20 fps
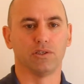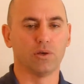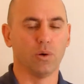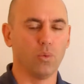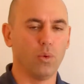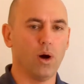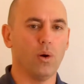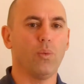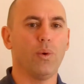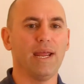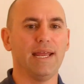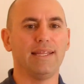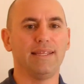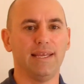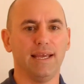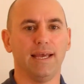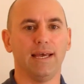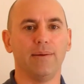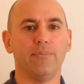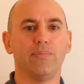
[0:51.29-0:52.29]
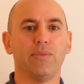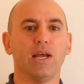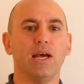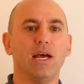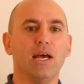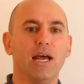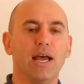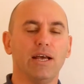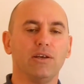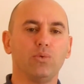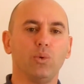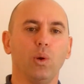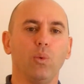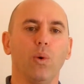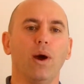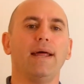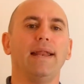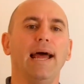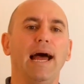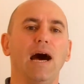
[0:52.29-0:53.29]
So what we did is we
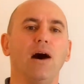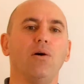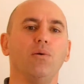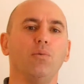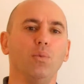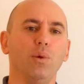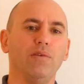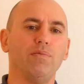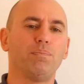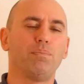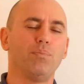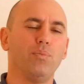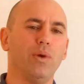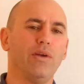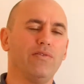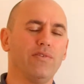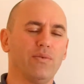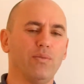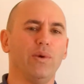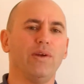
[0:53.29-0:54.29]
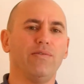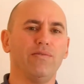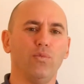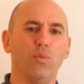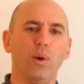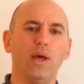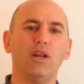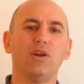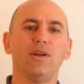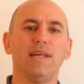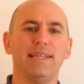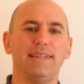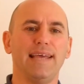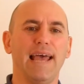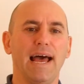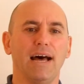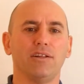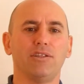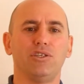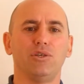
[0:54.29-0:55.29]
went out and we whittled it
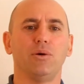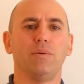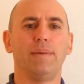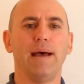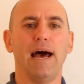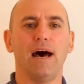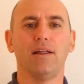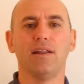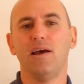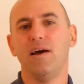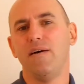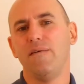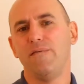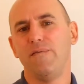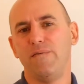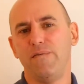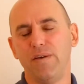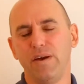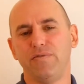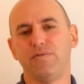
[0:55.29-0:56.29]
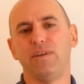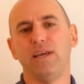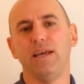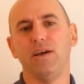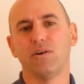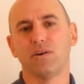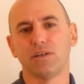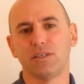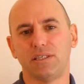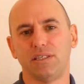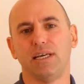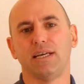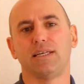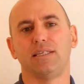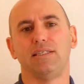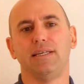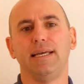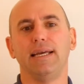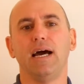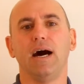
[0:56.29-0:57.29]
down to about 50 or
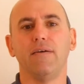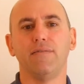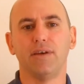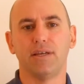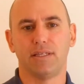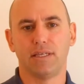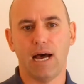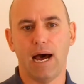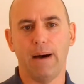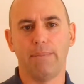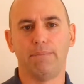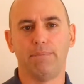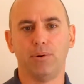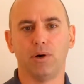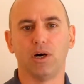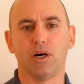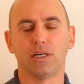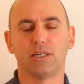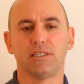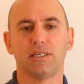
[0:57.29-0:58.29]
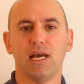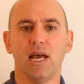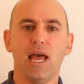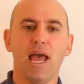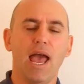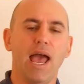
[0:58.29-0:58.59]
60 of the top books.